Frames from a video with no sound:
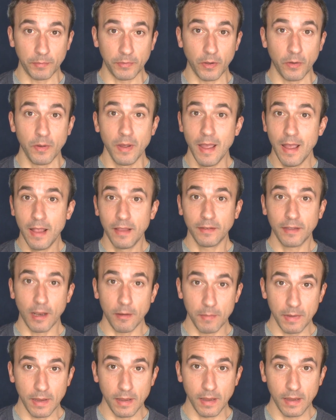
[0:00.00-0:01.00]
So it's going
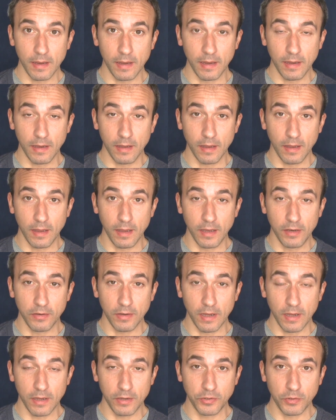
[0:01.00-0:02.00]
to be an
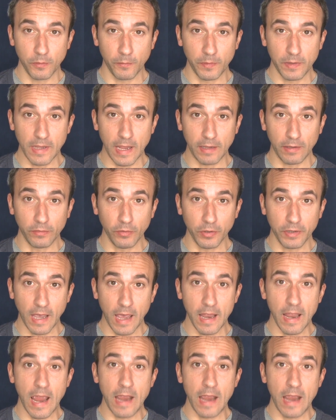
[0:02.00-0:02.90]
issue for the Yankees to look at.